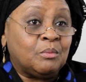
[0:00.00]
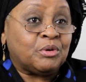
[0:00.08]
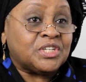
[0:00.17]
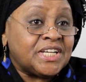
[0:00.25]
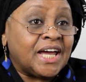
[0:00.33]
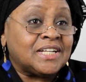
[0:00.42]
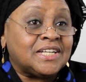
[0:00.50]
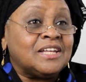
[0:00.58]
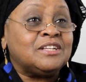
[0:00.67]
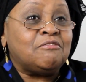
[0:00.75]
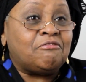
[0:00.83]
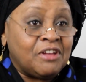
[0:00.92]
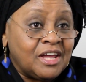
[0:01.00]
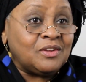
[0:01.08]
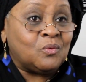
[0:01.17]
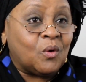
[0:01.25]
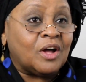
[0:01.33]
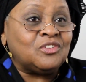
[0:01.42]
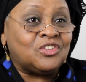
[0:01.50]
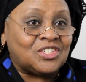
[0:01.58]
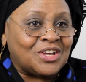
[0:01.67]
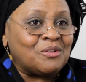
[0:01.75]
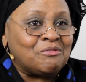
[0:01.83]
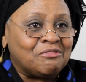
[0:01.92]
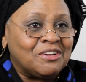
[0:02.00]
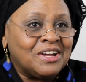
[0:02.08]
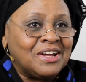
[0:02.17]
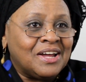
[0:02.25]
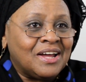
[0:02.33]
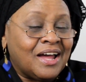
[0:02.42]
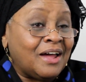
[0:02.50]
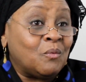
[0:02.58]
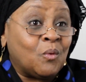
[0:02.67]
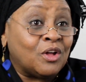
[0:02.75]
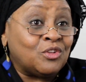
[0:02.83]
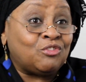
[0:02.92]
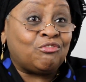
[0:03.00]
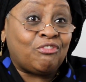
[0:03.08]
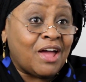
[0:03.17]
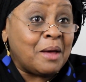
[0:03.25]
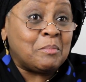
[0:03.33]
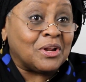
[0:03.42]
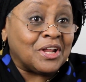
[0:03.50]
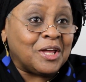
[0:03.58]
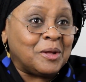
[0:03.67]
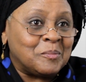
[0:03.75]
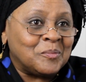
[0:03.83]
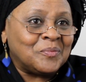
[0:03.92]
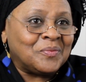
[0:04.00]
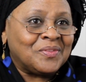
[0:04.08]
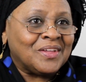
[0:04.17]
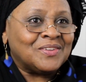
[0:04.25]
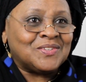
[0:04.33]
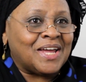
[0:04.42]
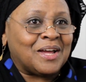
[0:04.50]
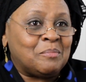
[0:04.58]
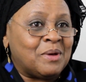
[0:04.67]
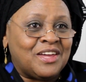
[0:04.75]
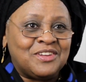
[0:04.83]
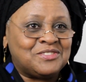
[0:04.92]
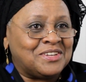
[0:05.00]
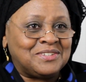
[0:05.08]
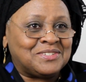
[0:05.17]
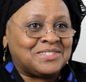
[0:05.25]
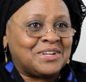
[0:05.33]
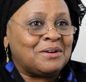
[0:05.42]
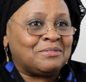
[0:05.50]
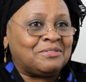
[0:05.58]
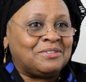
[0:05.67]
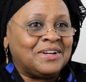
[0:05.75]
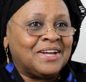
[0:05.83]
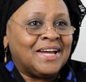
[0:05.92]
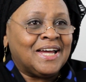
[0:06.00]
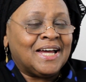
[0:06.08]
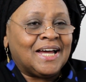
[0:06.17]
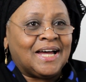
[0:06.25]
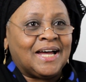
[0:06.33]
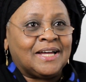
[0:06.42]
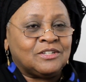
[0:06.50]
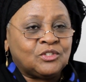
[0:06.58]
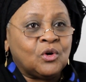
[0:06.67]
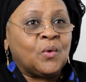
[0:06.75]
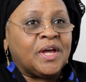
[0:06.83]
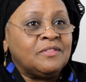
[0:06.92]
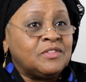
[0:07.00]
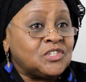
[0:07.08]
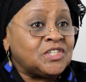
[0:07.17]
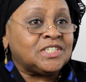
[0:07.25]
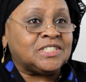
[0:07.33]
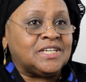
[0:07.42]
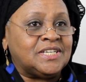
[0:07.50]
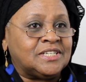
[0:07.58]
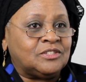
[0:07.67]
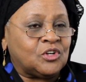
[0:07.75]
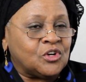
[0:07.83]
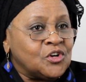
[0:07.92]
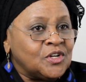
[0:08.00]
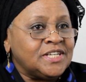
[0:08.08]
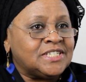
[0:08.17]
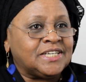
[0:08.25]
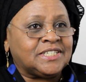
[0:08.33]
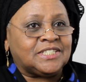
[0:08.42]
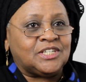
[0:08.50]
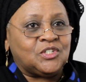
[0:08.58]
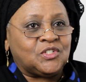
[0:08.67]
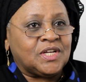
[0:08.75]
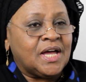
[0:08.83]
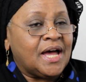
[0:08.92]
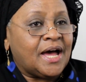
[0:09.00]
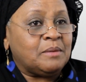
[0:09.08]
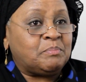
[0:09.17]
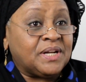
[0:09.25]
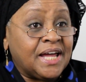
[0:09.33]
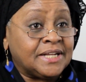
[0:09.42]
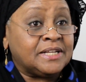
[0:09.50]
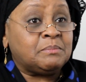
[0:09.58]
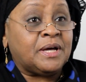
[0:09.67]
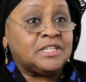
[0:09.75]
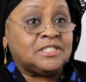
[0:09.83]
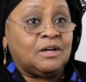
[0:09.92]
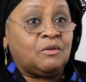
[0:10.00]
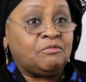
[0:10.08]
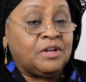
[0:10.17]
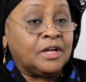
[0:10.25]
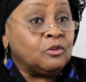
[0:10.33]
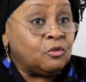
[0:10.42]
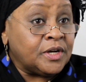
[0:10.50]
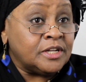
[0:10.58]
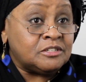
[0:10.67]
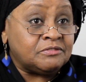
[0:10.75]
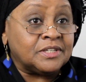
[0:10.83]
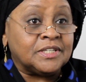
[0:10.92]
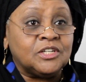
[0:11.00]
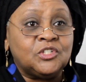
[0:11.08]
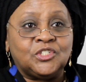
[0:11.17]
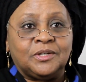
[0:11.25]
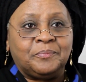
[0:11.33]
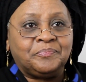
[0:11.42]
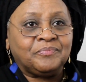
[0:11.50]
protect and defend oneself and one's family. It's like amazing stuff. So in the 60s, in the early 60s, I planted myself in Greenwich Village,